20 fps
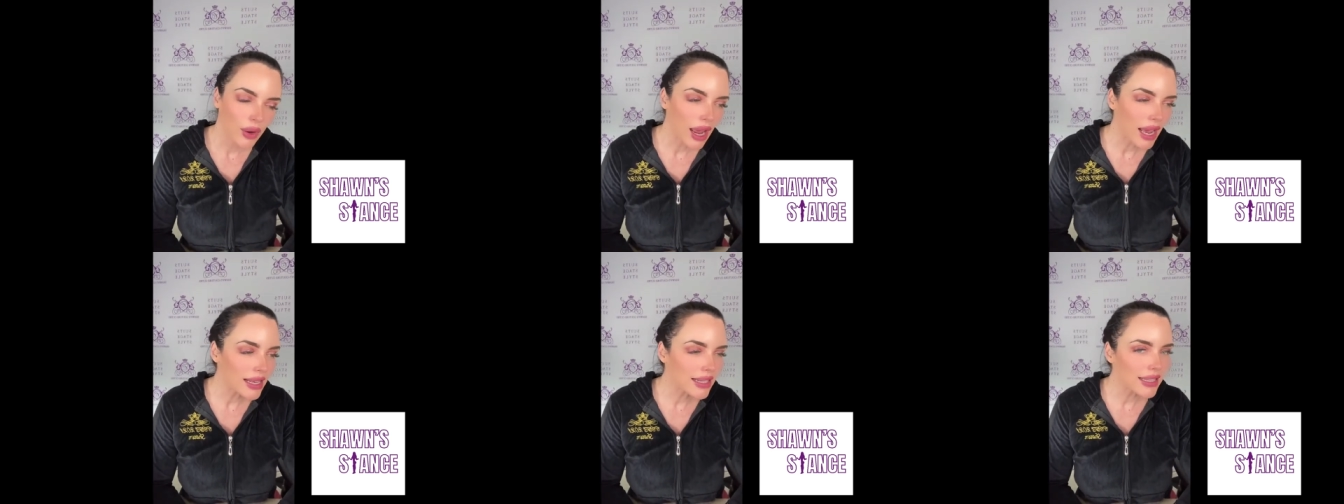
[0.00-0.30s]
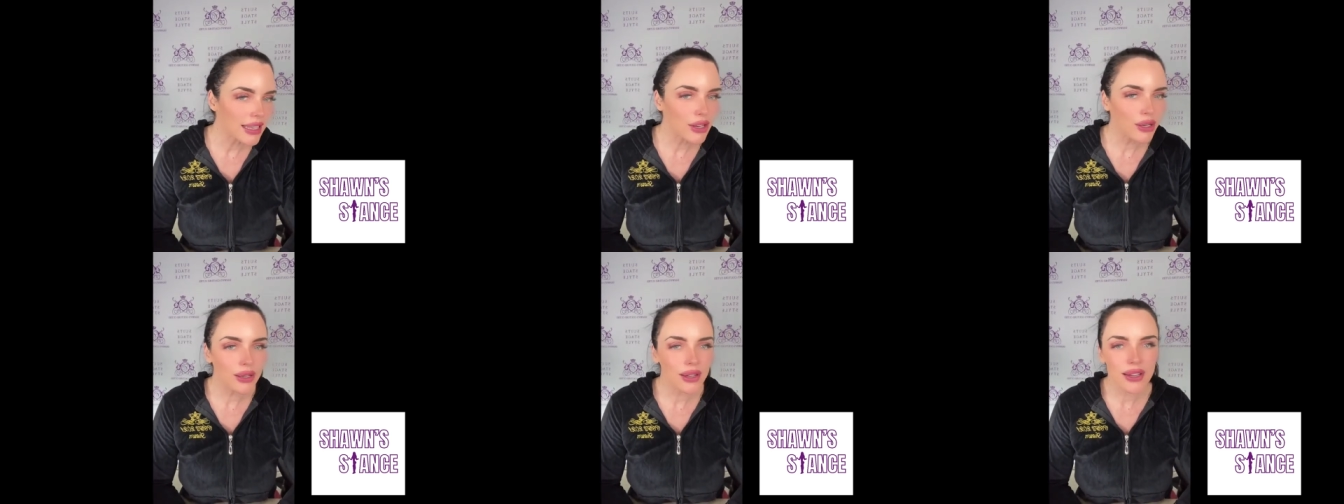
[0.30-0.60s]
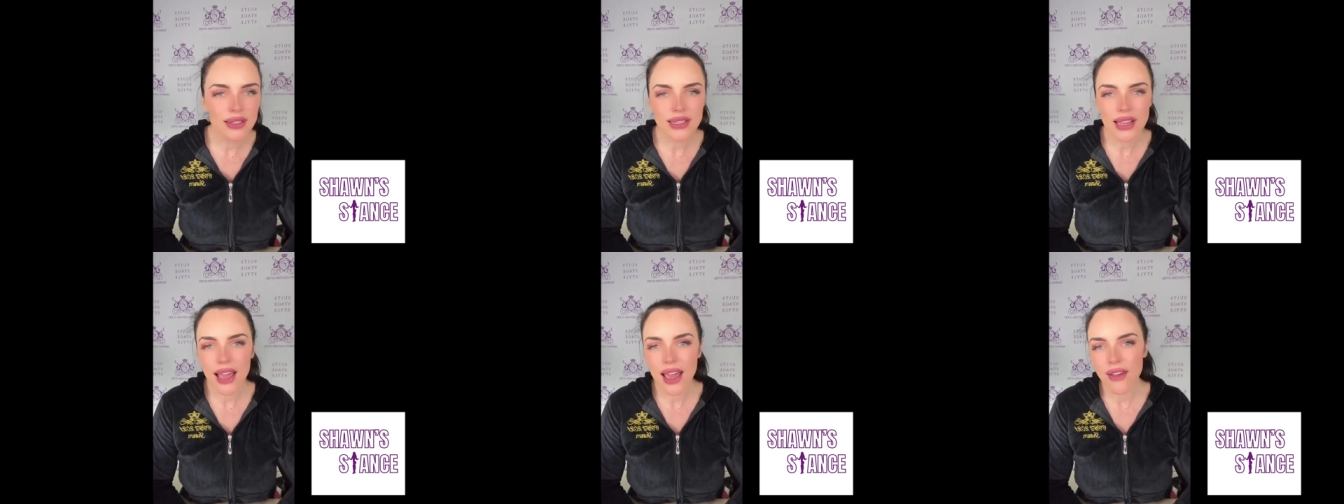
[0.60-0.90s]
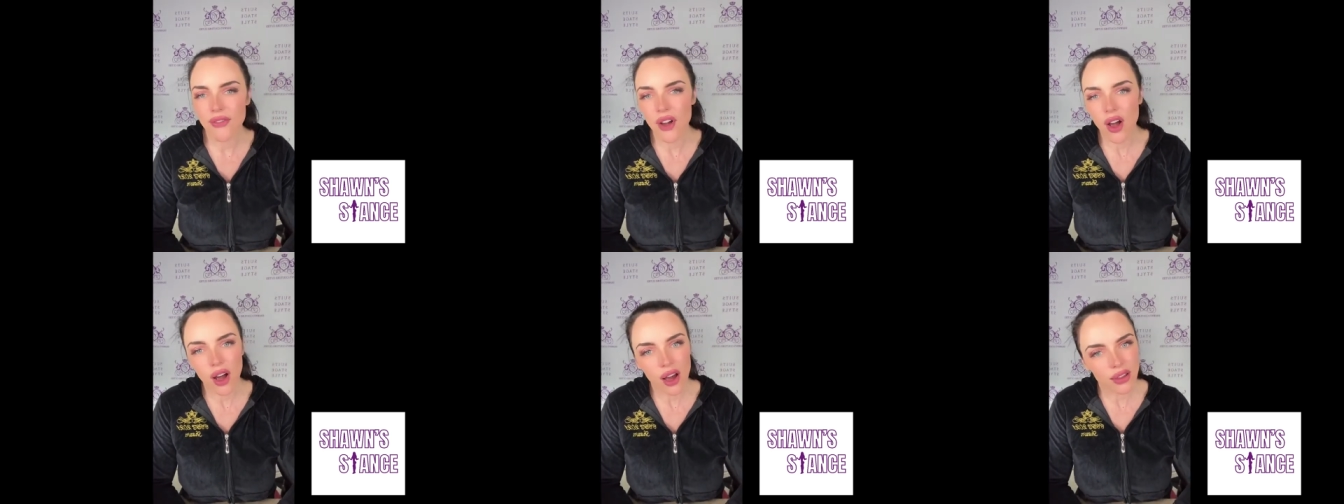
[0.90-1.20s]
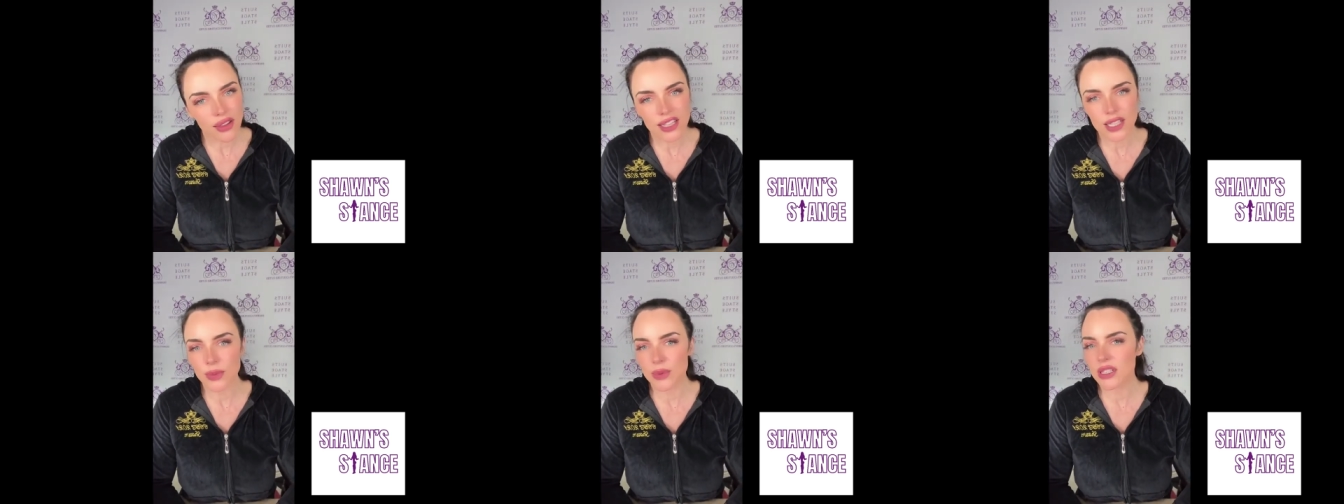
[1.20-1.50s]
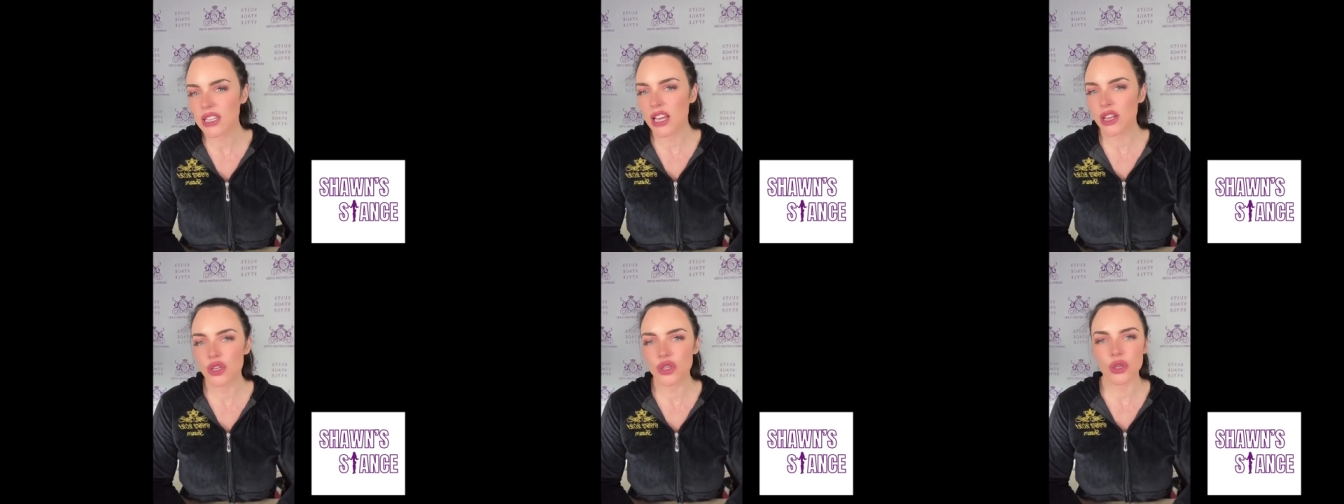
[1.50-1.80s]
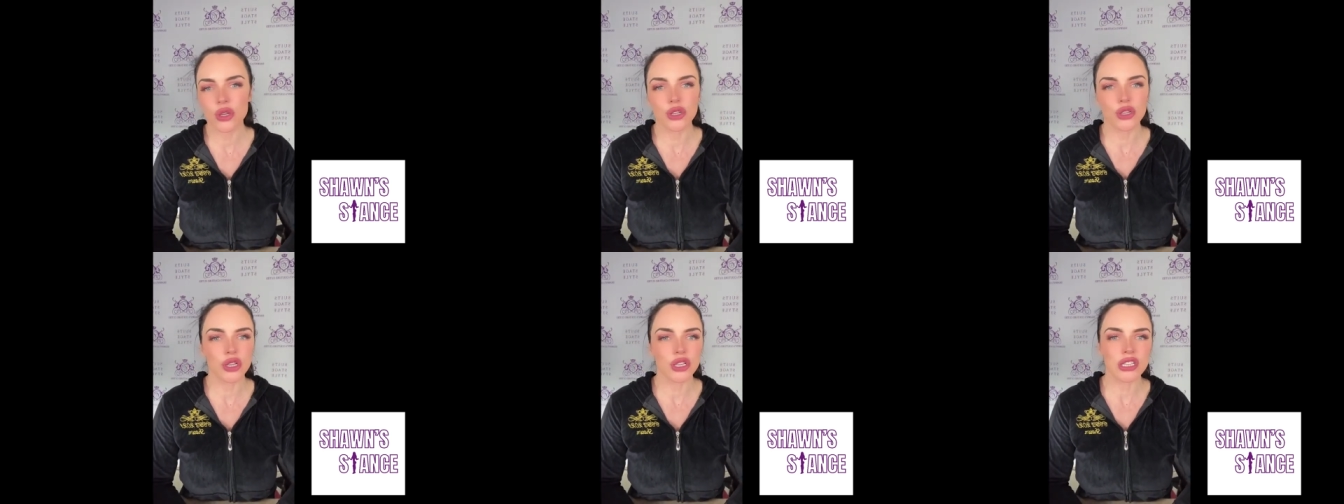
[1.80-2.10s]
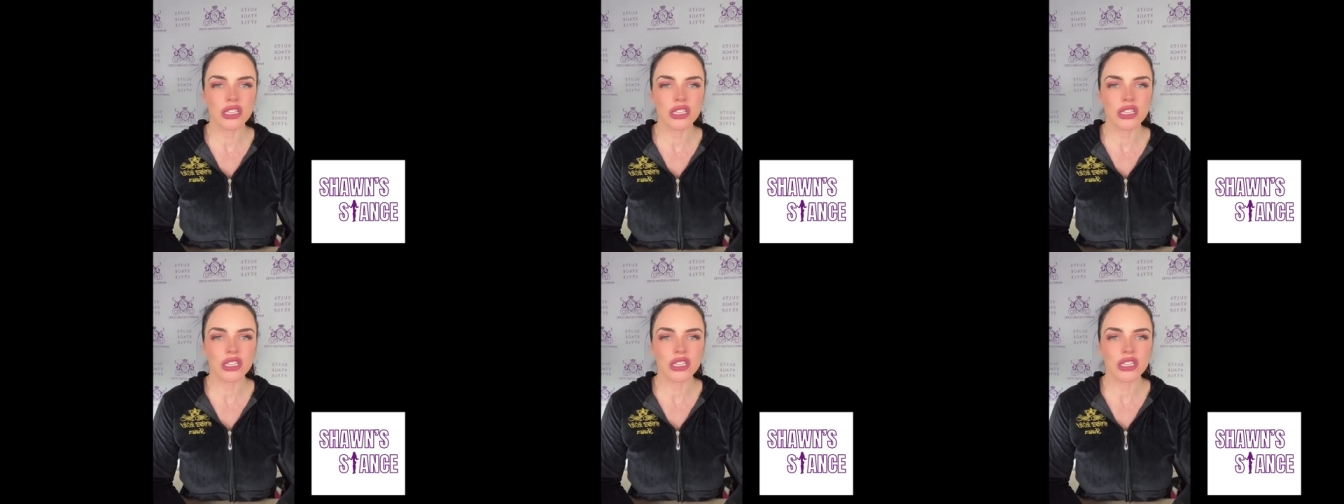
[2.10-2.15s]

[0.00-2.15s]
When I see girls that have all this potential and